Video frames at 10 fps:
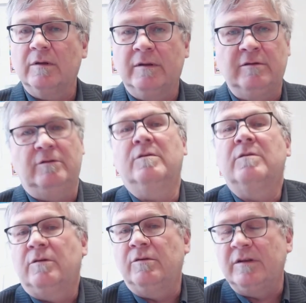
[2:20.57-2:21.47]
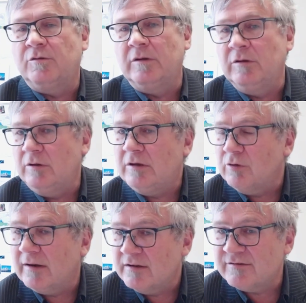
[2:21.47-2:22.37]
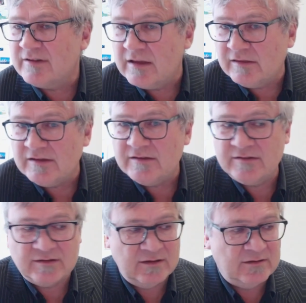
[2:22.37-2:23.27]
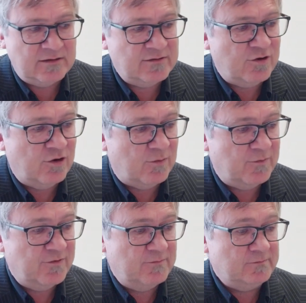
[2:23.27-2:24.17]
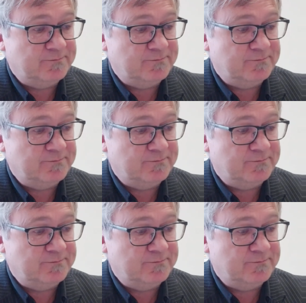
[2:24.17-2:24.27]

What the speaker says: And you need to understand these terms.